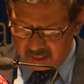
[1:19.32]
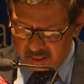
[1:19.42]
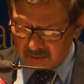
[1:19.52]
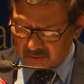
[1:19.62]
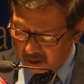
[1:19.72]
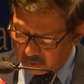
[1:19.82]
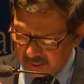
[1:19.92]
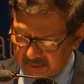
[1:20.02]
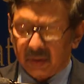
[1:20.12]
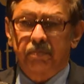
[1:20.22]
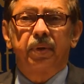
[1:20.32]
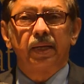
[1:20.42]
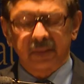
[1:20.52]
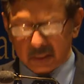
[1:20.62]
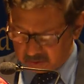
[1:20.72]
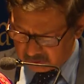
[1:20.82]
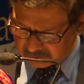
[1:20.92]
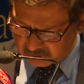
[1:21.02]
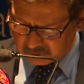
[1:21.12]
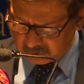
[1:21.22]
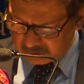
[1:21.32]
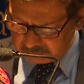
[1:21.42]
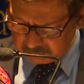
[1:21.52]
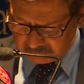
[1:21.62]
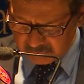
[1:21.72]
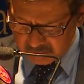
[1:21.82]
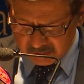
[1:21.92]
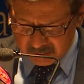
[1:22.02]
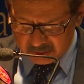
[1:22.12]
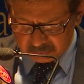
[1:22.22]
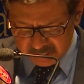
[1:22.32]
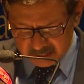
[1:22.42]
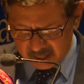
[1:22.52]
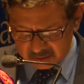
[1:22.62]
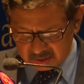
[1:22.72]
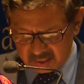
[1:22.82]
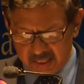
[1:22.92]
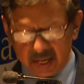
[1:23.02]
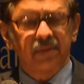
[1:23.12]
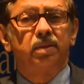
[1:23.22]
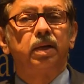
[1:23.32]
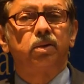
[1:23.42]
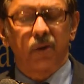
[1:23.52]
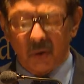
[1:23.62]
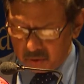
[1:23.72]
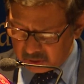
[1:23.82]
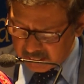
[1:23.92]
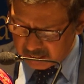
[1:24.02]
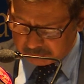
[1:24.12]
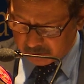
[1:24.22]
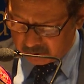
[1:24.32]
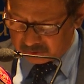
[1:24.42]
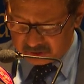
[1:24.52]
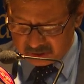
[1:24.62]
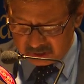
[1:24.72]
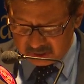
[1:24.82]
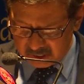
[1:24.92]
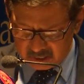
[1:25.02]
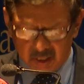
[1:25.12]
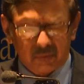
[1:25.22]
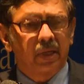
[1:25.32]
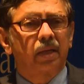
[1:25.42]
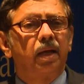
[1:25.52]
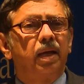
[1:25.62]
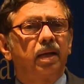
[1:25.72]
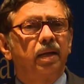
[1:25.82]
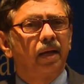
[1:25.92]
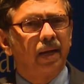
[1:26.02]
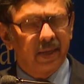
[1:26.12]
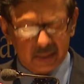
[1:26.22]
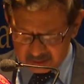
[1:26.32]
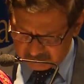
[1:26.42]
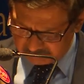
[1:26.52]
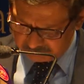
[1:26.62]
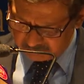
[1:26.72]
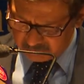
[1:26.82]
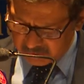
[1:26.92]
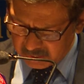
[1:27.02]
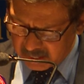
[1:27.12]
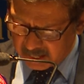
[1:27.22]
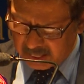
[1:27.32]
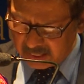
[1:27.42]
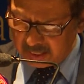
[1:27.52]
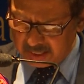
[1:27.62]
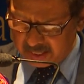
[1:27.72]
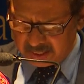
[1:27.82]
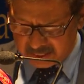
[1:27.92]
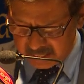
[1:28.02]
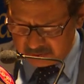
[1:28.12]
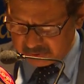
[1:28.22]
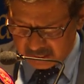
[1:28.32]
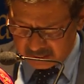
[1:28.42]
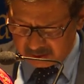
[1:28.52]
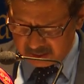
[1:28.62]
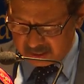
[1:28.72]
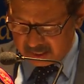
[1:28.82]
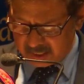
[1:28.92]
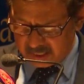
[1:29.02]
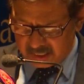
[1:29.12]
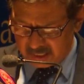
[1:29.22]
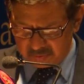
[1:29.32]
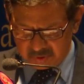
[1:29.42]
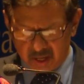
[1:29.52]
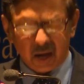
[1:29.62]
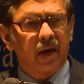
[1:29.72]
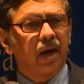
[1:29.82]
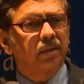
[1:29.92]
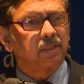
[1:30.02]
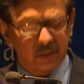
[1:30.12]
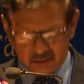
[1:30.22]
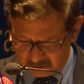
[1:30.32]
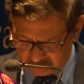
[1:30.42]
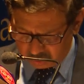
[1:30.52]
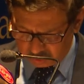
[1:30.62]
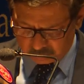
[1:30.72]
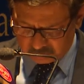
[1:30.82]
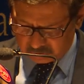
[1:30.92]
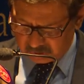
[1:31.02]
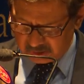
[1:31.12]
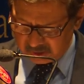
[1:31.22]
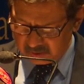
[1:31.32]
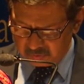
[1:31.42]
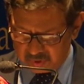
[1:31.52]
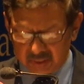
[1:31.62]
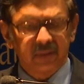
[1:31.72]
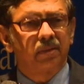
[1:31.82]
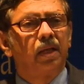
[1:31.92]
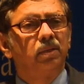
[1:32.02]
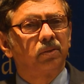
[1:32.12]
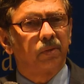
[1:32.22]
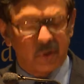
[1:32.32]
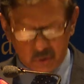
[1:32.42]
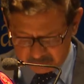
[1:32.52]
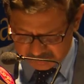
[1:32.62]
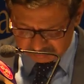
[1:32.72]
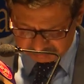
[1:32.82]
It is always a pleasure to listen to him because he has the tone and approach of a caring elder and he can deliver even harsh truths with a sense of humor.